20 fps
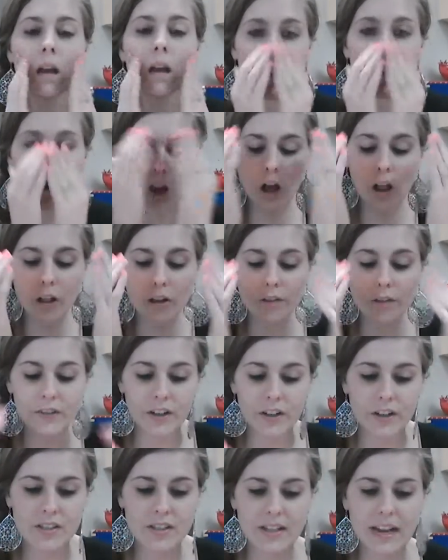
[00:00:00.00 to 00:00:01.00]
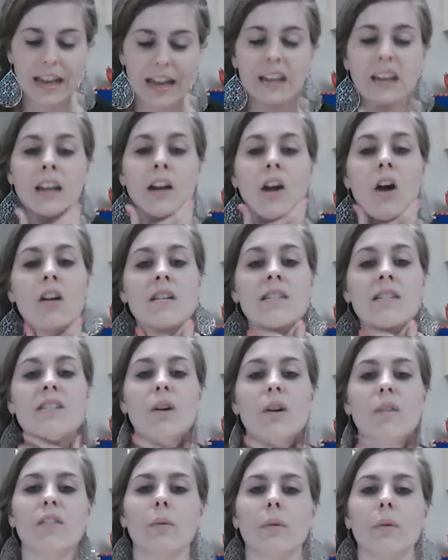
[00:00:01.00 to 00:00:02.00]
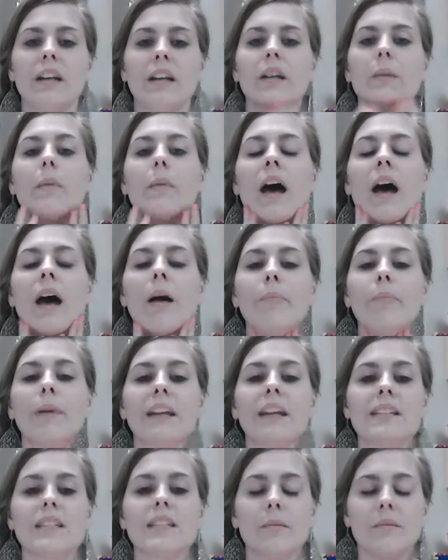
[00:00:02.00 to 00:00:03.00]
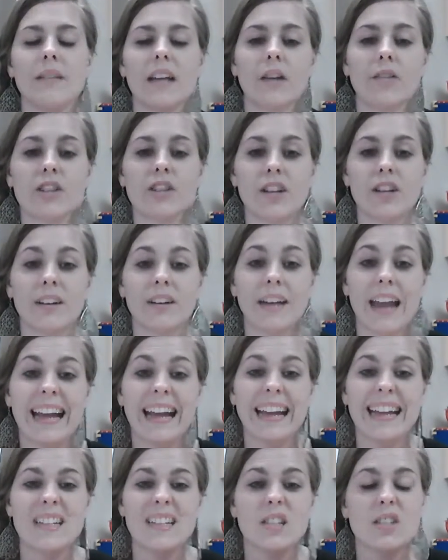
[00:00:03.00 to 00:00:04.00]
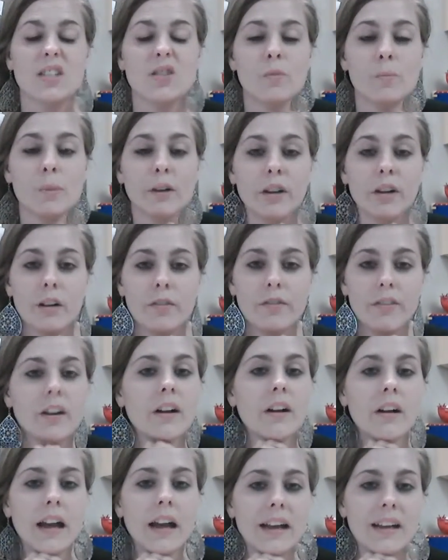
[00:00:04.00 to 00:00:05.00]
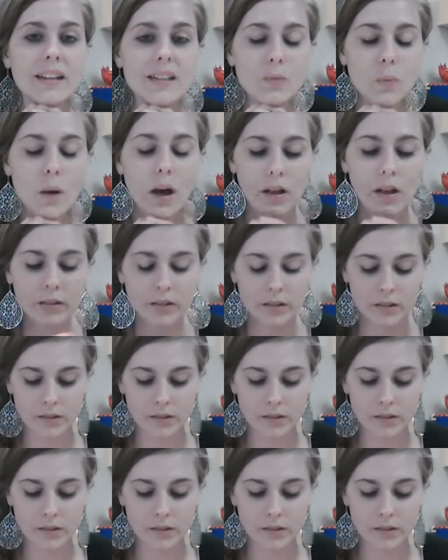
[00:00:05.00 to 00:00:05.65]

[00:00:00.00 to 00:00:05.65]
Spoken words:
all over your skin. And also, if you want to bring some down to your neck, it's super good for your neck as well.